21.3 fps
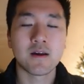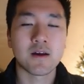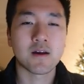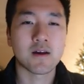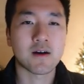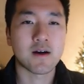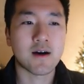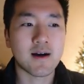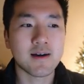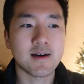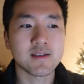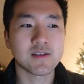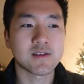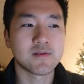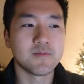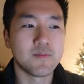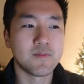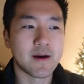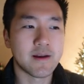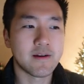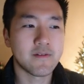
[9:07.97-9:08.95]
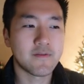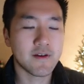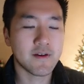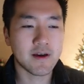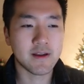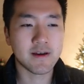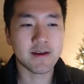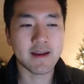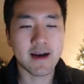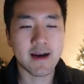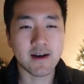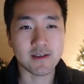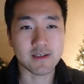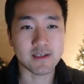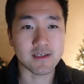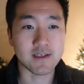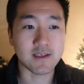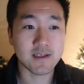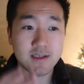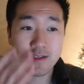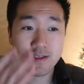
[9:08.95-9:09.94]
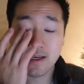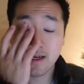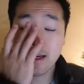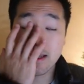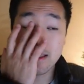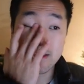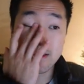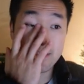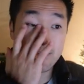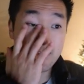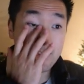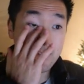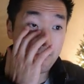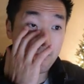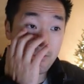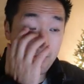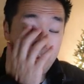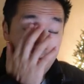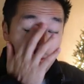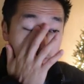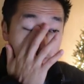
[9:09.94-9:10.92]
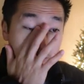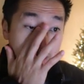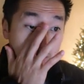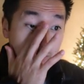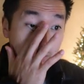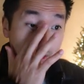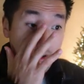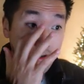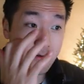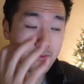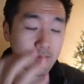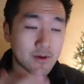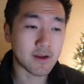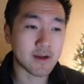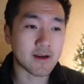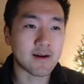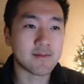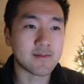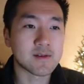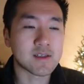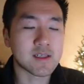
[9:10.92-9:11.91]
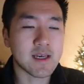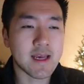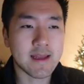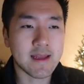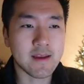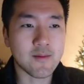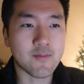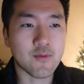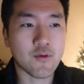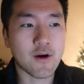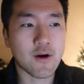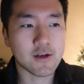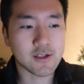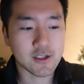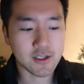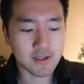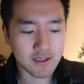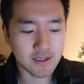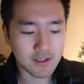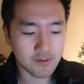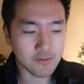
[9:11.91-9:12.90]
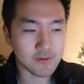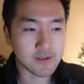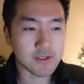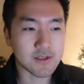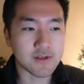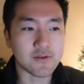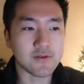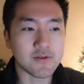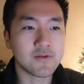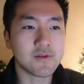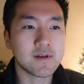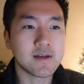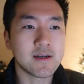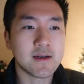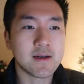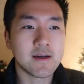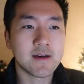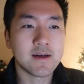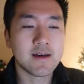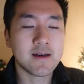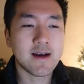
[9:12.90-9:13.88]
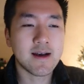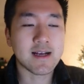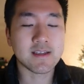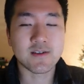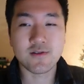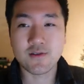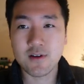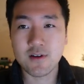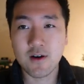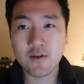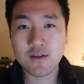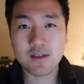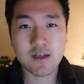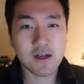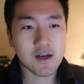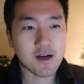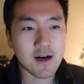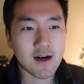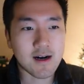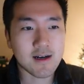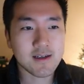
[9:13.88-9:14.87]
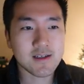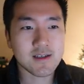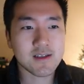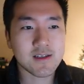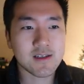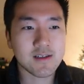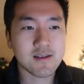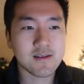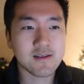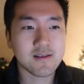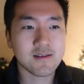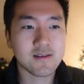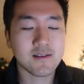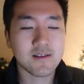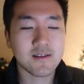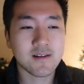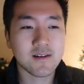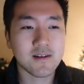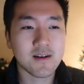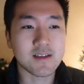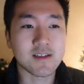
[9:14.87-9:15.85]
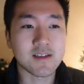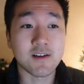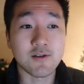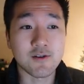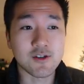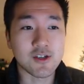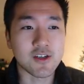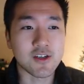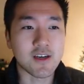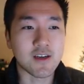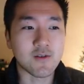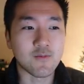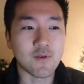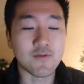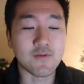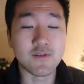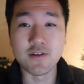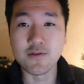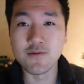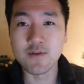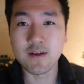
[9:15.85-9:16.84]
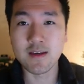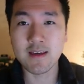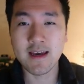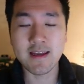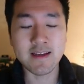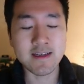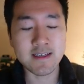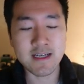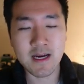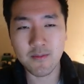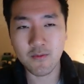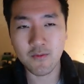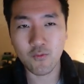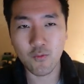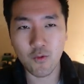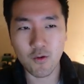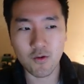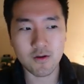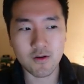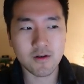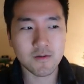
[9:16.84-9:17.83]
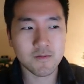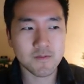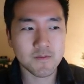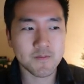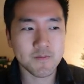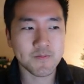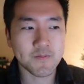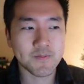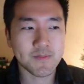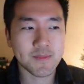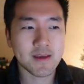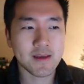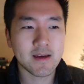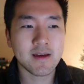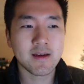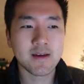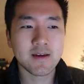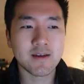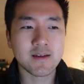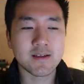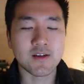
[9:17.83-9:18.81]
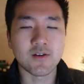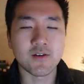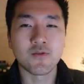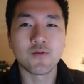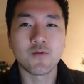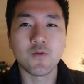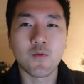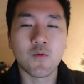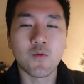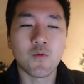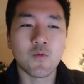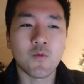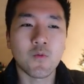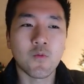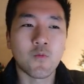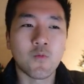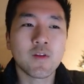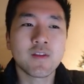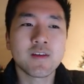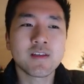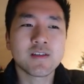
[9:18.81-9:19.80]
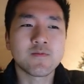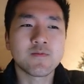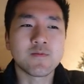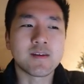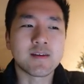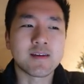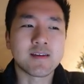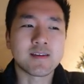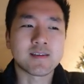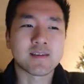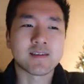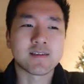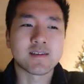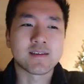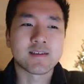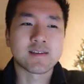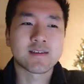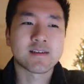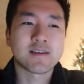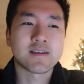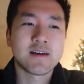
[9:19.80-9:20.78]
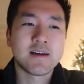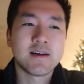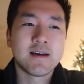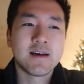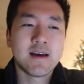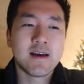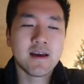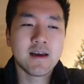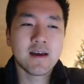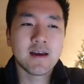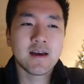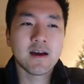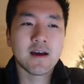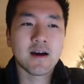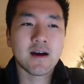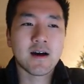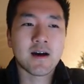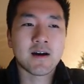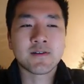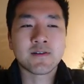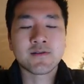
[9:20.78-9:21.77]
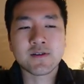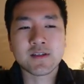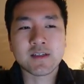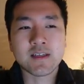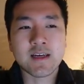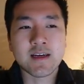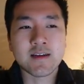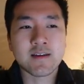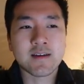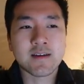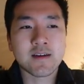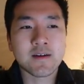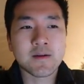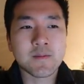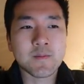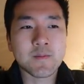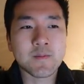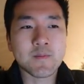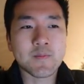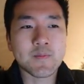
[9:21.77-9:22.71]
Cost benefit analysis. This is a really big one when it comes to any project that you do, as there's always a cost associated with doing any type of work. So what this means is understanding